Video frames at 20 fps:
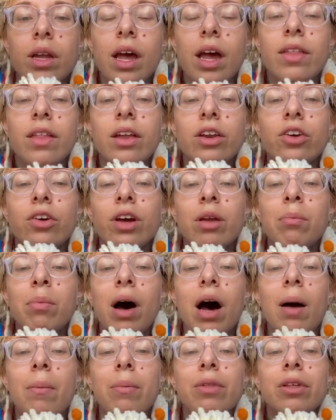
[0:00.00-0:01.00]
And then you can
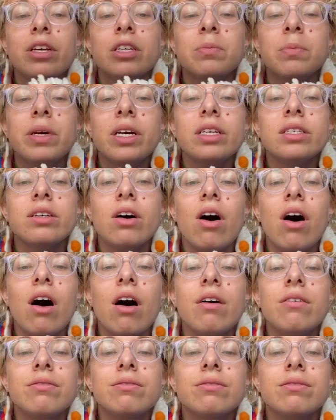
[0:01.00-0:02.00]
pop this piece
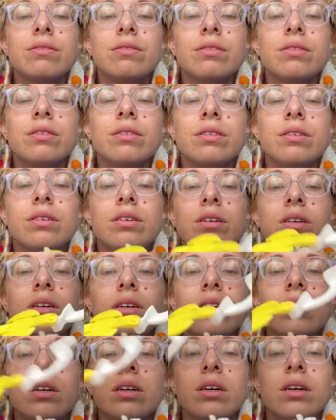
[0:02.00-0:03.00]
off,
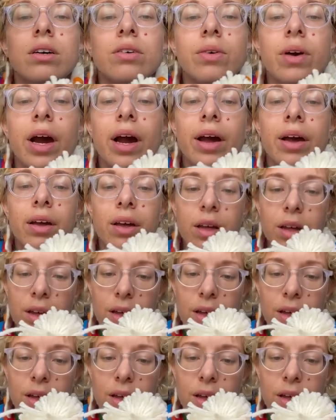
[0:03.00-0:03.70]
okay?